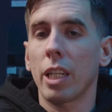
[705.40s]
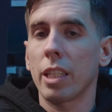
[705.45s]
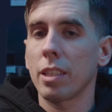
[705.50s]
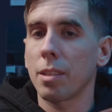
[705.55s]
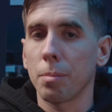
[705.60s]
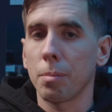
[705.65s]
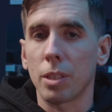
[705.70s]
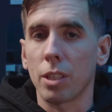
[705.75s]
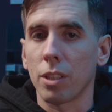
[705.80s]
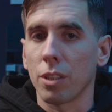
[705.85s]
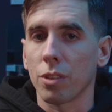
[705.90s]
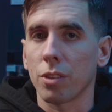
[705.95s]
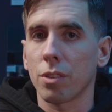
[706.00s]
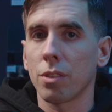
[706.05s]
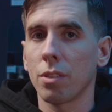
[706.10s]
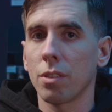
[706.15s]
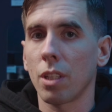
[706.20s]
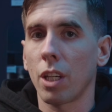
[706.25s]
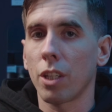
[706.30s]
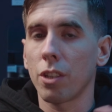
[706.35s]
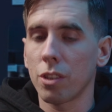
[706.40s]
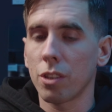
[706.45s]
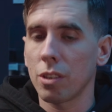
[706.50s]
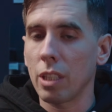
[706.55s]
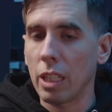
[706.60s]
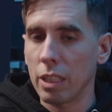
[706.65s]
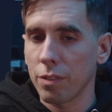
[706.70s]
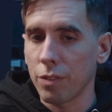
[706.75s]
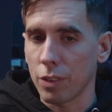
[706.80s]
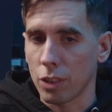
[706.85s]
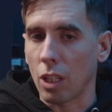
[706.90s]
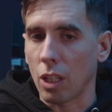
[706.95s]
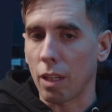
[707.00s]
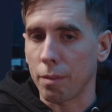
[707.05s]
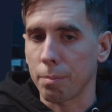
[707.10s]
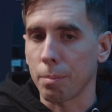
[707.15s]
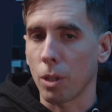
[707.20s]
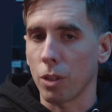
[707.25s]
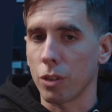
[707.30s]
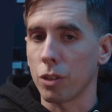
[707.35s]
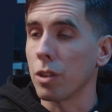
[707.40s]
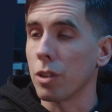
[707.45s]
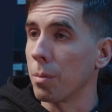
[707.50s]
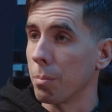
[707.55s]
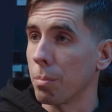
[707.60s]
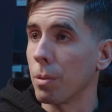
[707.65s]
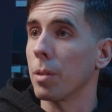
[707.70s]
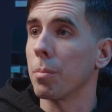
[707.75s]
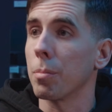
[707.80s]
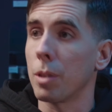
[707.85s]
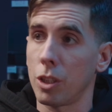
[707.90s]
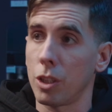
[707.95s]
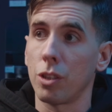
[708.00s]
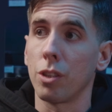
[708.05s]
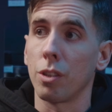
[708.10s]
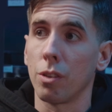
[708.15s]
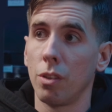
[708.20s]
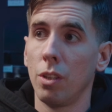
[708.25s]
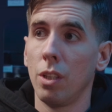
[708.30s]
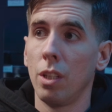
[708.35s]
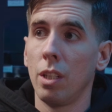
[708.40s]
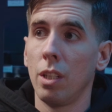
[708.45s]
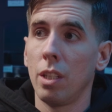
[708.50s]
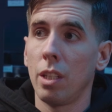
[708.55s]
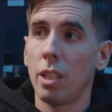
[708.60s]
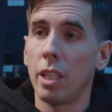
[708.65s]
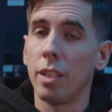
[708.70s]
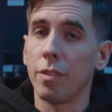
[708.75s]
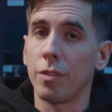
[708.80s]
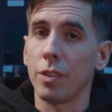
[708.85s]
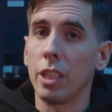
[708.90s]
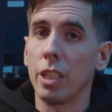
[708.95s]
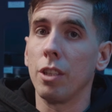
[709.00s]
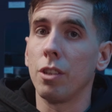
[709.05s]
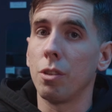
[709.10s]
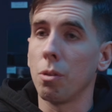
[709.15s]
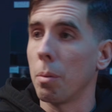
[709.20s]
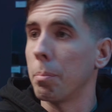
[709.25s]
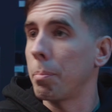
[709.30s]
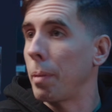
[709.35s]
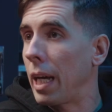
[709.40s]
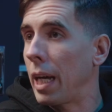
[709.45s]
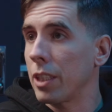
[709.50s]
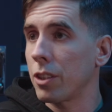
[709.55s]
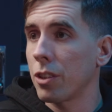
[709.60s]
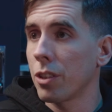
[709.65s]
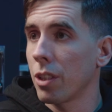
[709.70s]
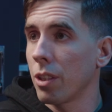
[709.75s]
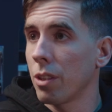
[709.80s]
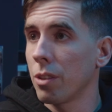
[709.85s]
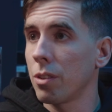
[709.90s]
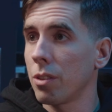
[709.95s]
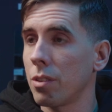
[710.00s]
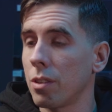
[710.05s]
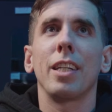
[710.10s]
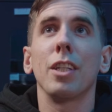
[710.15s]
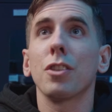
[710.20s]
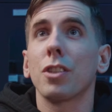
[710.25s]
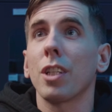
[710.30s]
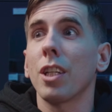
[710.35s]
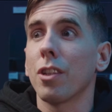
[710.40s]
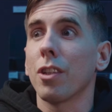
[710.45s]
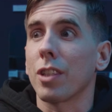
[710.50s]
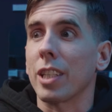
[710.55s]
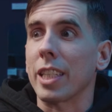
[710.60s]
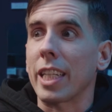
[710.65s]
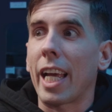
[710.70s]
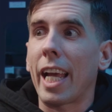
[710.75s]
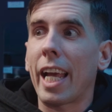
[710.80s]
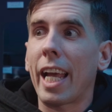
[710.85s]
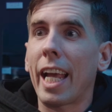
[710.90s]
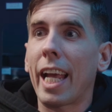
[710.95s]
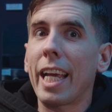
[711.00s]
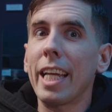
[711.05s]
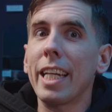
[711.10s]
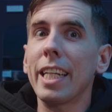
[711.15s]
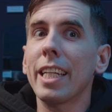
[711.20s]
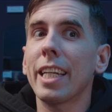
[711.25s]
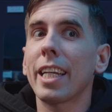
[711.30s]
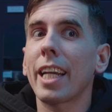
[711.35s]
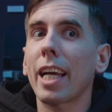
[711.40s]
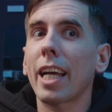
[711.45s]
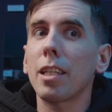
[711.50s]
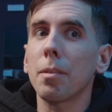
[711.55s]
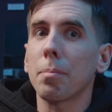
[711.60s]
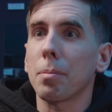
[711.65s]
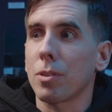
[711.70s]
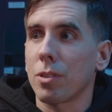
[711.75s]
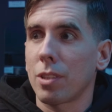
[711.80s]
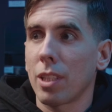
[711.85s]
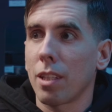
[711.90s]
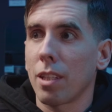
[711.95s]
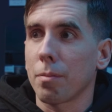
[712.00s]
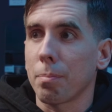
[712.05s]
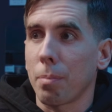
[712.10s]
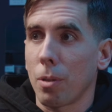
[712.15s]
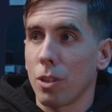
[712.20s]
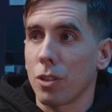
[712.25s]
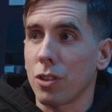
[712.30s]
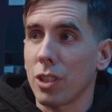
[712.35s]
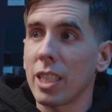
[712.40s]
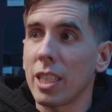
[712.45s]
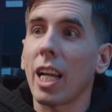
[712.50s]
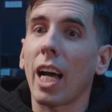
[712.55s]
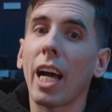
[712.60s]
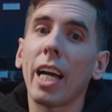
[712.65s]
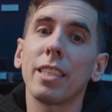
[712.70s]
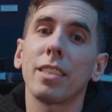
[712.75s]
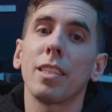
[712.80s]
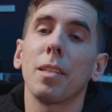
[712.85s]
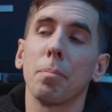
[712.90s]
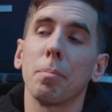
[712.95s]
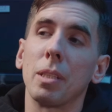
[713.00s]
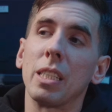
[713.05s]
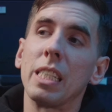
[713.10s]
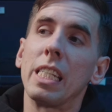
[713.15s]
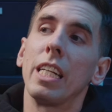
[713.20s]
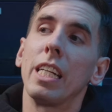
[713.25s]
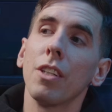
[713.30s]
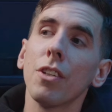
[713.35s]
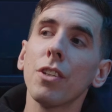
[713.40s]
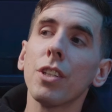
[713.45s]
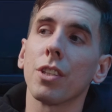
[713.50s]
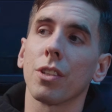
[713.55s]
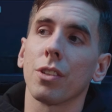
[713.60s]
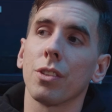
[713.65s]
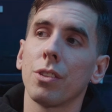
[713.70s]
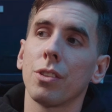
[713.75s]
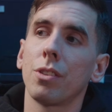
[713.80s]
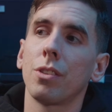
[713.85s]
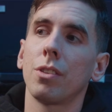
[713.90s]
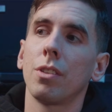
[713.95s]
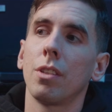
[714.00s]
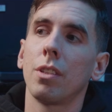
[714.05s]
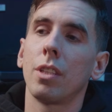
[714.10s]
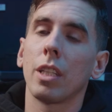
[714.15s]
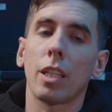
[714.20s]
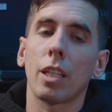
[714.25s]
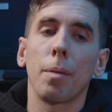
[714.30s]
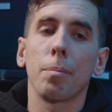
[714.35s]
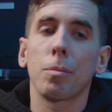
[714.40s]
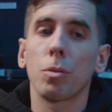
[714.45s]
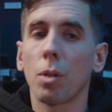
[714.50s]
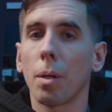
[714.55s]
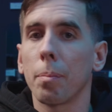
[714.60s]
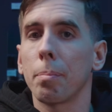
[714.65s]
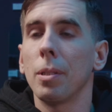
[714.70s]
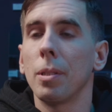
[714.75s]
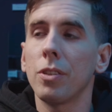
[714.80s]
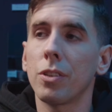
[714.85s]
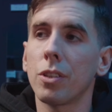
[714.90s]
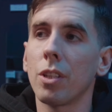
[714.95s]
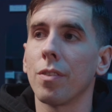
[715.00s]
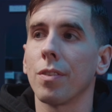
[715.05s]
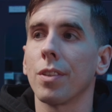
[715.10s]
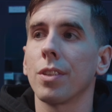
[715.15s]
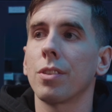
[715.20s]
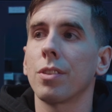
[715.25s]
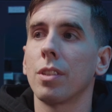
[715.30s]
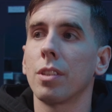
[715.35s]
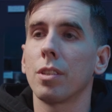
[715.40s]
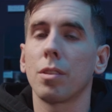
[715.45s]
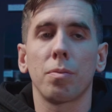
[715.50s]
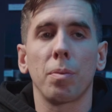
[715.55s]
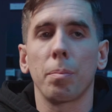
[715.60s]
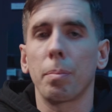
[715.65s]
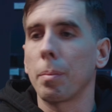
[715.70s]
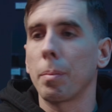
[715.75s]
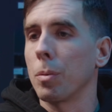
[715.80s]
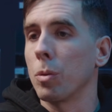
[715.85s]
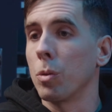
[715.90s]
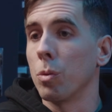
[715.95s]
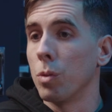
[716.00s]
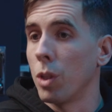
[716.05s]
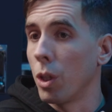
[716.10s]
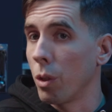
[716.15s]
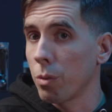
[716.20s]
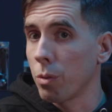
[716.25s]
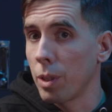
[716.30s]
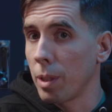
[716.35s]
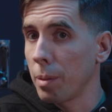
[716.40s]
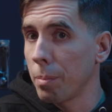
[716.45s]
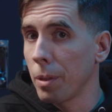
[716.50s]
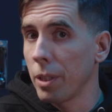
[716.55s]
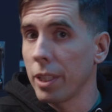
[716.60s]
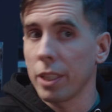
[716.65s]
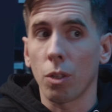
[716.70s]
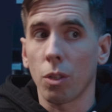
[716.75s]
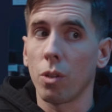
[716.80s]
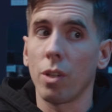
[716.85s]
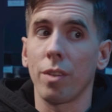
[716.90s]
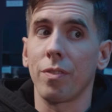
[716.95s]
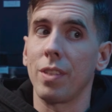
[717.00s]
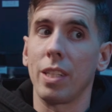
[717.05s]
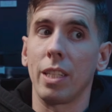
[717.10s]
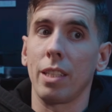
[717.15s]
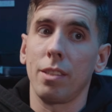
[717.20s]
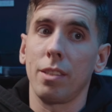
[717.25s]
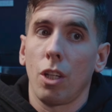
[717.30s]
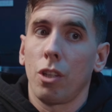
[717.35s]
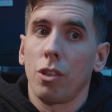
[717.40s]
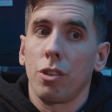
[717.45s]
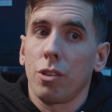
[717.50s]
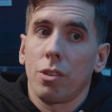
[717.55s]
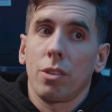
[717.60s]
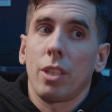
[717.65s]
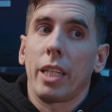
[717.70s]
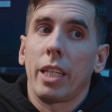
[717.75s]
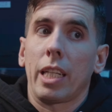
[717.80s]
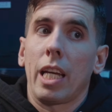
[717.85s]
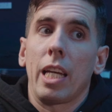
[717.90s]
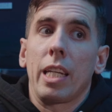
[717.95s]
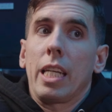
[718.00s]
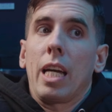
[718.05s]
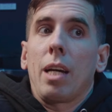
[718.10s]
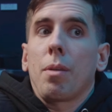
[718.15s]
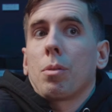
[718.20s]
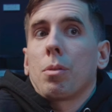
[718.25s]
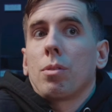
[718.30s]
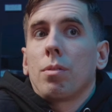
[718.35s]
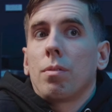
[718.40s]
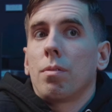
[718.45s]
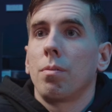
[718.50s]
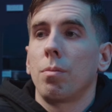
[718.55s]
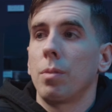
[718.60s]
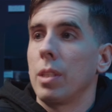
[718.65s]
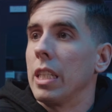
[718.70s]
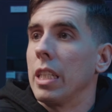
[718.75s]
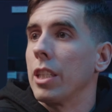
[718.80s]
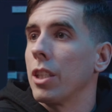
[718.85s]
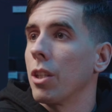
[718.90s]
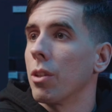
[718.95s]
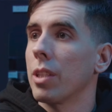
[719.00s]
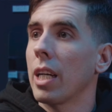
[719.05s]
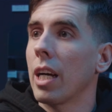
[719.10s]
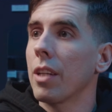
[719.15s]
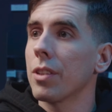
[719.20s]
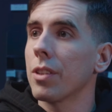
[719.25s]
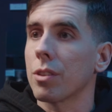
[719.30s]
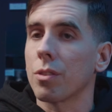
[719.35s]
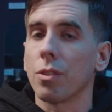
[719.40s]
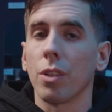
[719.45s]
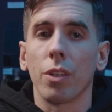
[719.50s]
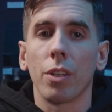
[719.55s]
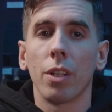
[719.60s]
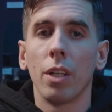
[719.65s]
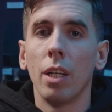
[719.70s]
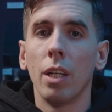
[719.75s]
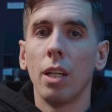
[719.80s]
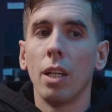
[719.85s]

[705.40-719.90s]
the high-temp materials, under the size of a softball, you can pretty much do. And if you need to do a batch of those, here's the other thing. 80 to 90% of parts in high-temp materials that come through our print service, and this is for people who know 3D printing or are just like, hey, yeah, we need to go down this road,